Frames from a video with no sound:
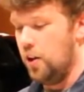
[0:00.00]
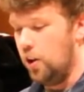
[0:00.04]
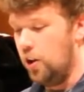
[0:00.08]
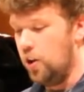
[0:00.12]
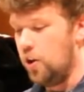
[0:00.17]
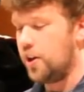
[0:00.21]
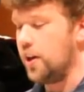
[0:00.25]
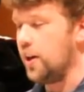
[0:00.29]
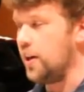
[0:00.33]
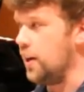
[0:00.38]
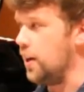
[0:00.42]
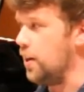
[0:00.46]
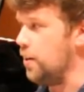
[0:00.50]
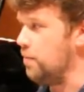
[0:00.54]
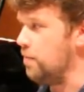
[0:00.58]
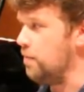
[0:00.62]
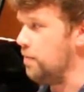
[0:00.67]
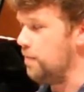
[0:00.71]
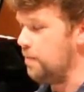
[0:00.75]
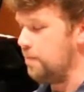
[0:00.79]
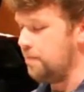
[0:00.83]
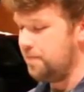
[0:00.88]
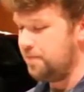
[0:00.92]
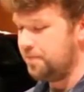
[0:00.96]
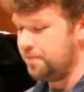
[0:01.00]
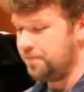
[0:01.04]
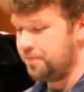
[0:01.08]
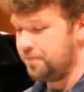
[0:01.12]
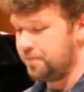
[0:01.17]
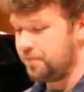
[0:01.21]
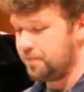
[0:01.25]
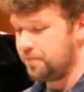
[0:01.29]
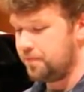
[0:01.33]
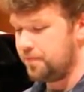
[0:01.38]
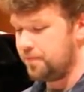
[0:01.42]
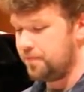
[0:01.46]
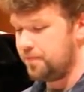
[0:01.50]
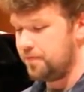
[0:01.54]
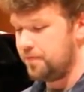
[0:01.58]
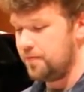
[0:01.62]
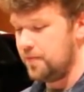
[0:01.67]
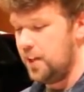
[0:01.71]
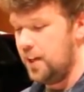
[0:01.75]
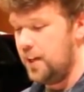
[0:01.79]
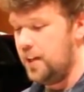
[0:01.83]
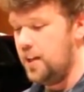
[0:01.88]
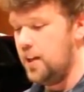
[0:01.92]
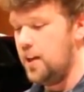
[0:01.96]
Look at him.
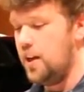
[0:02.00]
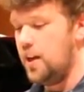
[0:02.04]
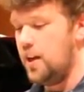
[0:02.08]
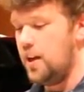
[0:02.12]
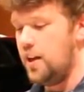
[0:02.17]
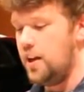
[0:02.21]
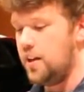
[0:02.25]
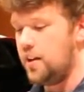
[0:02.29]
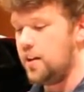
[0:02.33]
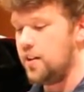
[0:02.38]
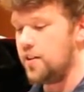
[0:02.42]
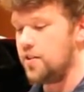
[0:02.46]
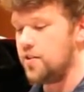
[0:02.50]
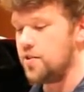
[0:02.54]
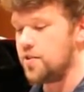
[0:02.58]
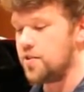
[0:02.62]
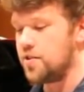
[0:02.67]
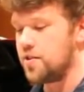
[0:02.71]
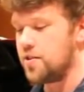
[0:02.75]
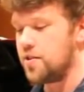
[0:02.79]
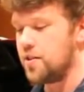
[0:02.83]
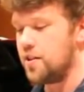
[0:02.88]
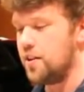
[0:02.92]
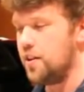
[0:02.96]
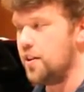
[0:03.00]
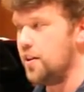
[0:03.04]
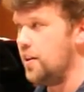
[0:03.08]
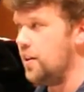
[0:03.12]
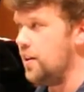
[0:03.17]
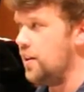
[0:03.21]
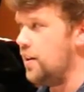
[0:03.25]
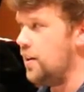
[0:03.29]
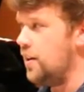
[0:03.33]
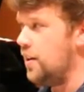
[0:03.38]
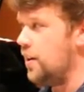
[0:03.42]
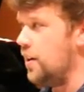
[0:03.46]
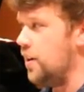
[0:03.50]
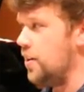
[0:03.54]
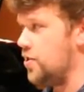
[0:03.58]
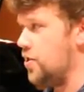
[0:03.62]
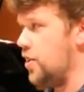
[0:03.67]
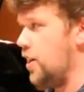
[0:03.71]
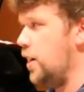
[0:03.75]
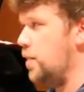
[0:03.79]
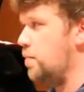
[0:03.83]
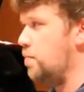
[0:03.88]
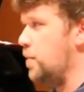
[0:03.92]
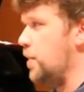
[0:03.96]
He is a
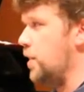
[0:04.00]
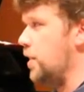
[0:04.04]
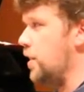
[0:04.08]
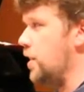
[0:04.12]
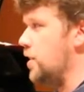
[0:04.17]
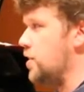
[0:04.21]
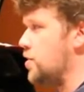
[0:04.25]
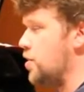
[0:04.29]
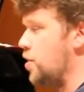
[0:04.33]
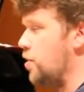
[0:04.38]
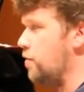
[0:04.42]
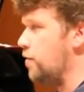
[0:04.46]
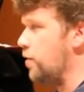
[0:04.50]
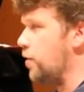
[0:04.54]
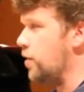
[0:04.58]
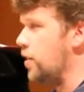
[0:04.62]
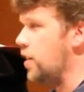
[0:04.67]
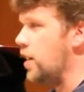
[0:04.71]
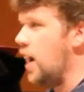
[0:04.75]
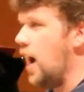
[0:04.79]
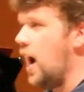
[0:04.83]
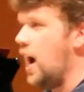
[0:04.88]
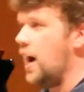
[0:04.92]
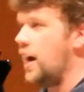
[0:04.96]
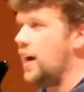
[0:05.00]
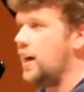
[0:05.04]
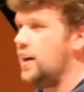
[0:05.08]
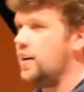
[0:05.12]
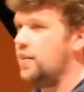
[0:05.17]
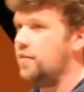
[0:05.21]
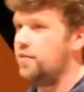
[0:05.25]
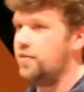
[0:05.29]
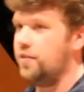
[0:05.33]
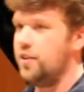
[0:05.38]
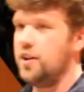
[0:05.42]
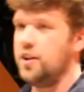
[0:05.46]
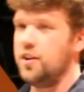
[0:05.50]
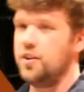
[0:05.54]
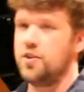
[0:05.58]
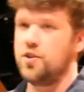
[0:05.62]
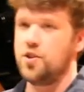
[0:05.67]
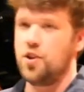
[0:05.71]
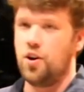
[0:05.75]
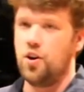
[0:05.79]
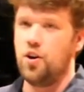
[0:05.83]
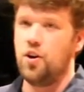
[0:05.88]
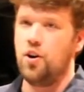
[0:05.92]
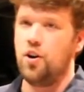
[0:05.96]
champion. He's over nine
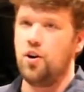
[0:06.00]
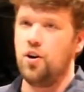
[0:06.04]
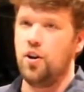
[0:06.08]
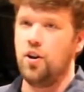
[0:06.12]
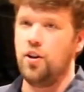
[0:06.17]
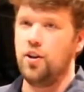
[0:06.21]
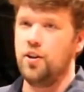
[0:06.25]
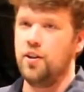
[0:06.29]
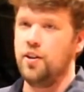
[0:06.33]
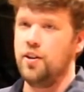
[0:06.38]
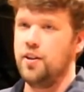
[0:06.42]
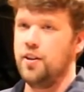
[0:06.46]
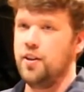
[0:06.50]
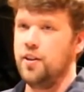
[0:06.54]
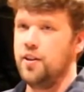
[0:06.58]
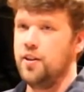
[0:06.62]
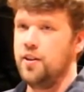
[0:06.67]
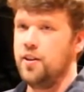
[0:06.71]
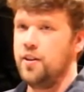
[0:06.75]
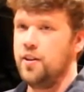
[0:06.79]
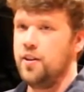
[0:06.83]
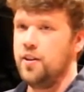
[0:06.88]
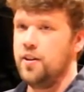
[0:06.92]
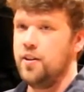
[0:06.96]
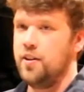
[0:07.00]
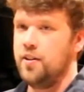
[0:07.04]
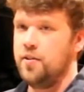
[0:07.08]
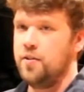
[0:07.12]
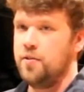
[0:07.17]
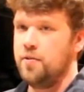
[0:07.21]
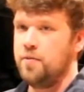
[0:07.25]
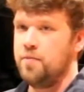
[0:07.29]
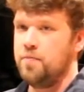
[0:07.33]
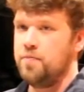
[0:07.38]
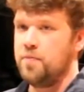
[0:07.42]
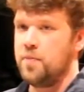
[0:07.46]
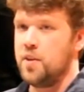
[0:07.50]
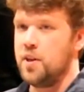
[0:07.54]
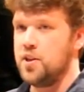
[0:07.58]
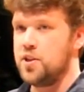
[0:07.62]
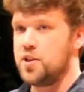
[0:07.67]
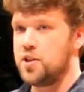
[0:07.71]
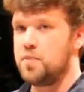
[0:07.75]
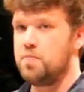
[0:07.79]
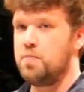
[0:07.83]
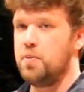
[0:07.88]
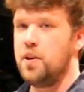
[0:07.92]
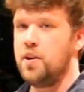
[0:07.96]
feet tall.
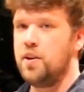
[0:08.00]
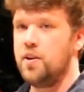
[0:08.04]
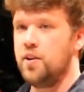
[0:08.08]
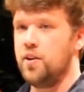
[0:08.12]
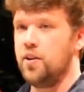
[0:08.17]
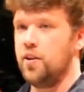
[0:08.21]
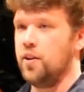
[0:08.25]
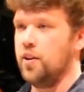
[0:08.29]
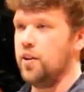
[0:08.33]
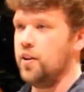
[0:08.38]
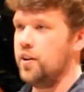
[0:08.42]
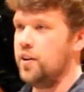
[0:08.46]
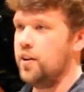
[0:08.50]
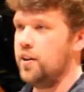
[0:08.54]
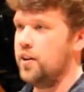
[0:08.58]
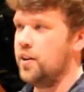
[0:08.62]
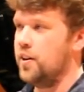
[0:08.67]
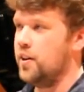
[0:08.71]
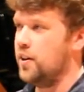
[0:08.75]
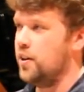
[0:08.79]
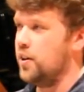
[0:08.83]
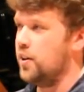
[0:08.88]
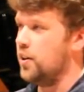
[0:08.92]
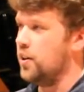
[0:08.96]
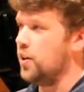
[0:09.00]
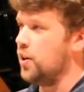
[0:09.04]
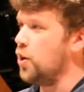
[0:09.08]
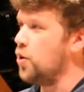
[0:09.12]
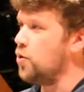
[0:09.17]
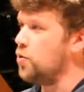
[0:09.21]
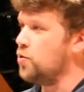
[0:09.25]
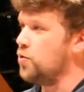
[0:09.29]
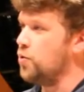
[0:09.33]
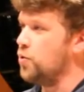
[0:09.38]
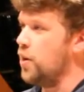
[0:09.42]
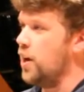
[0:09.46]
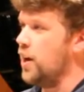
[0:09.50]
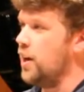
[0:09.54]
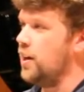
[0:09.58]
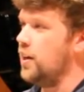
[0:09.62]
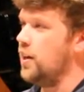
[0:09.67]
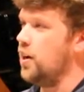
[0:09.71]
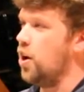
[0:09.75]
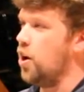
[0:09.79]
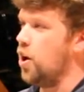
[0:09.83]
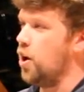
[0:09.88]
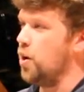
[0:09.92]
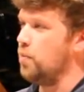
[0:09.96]
His spear can go through
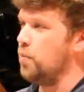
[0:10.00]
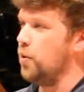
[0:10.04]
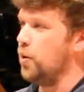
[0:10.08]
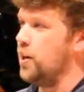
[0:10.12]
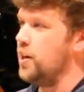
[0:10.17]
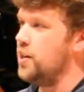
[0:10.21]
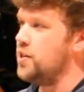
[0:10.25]
any armor.